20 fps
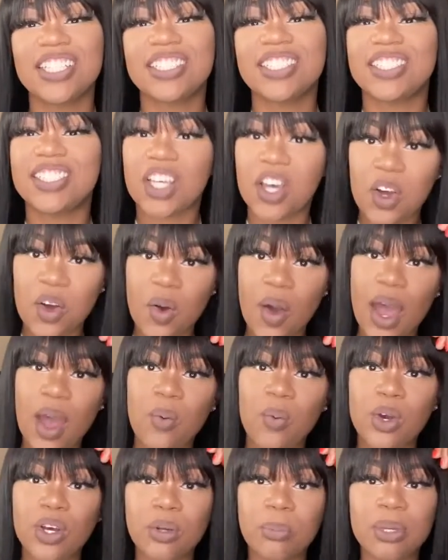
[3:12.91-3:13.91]
So I
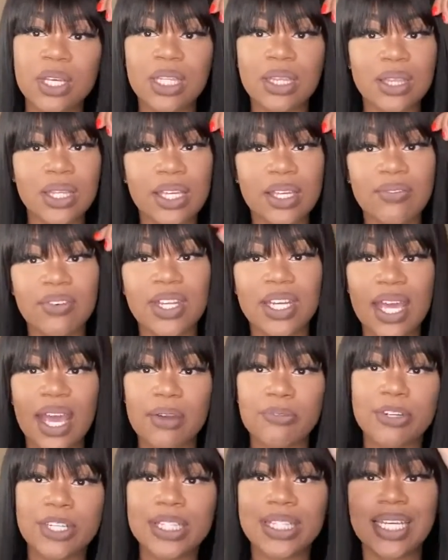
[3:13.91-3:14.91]
will be leaving
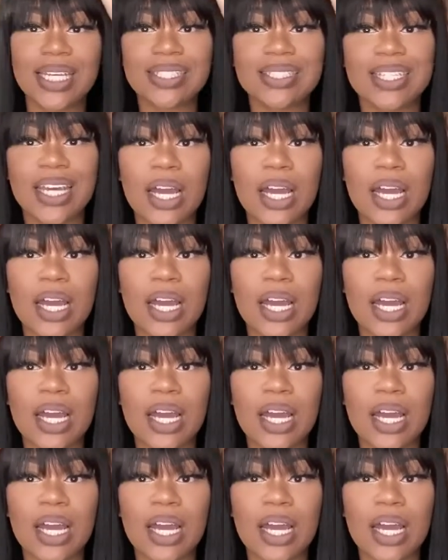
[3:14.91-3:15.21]
everything